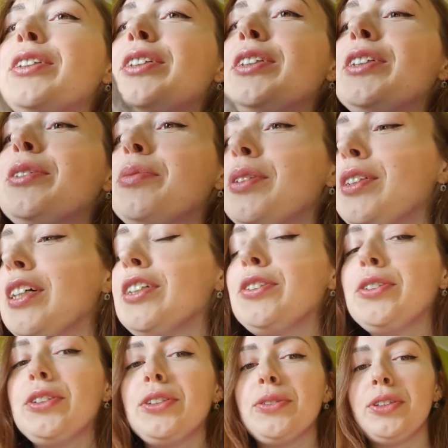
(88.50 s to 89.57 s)
Oh my gosh,
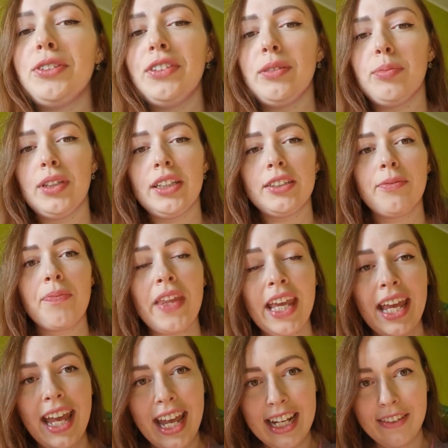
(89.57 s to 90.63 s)
you're so sweet, boys.
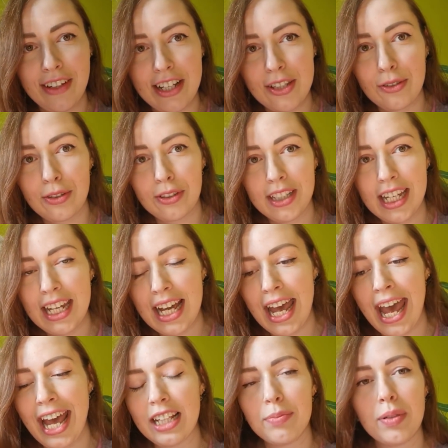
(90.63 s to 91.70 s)
Anyway, so today I
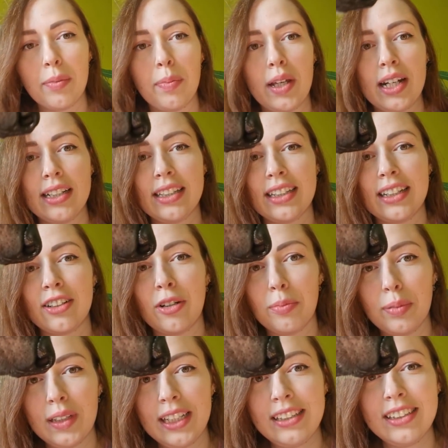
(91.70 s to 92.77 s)
had prepared
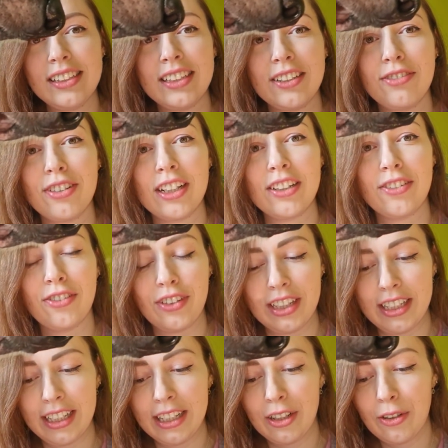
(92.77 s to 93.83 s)
completely different
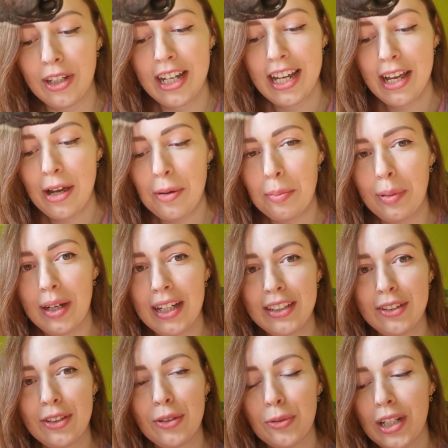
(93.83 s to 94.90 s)
video,
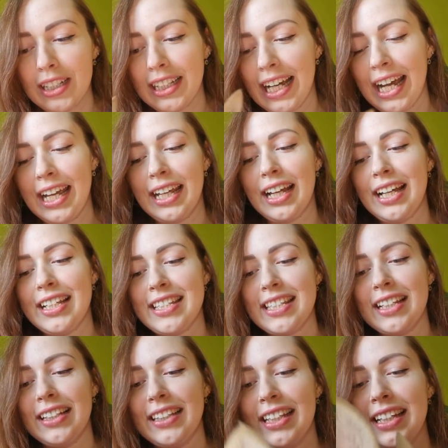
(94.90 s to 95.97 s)
but you know what, I
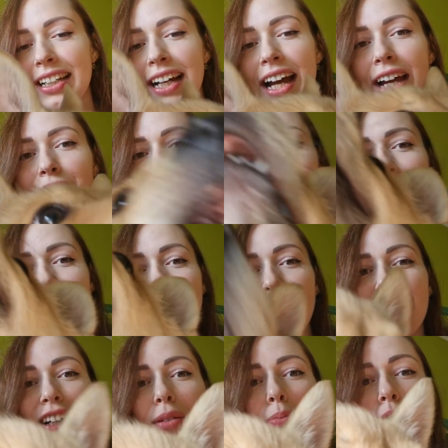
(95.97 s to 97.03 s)
still think I will
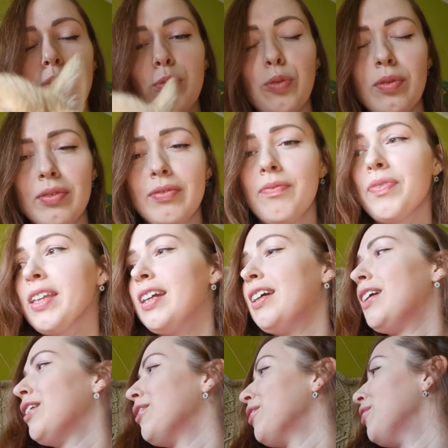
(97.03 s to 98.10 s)
have a couple...
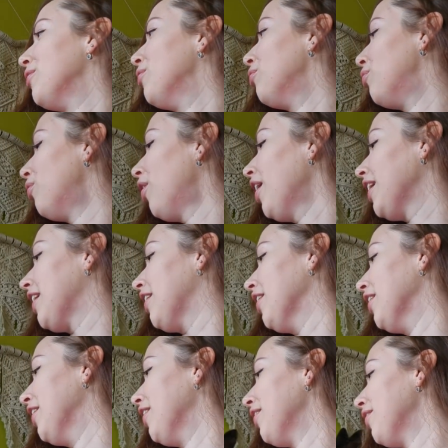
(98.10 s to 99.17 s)
Rocky,
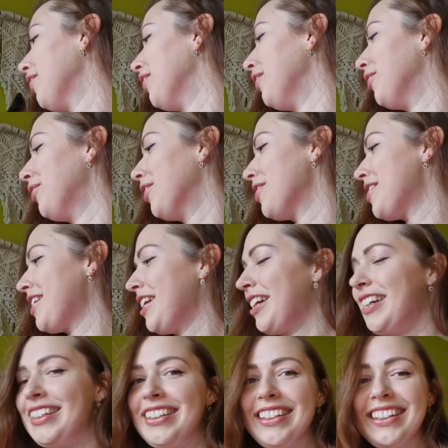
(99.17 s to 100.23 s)
you got
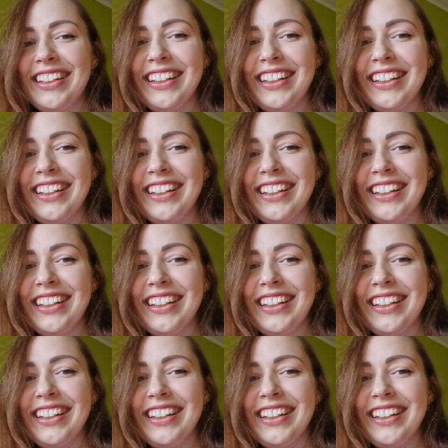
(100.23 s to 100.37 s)
scared.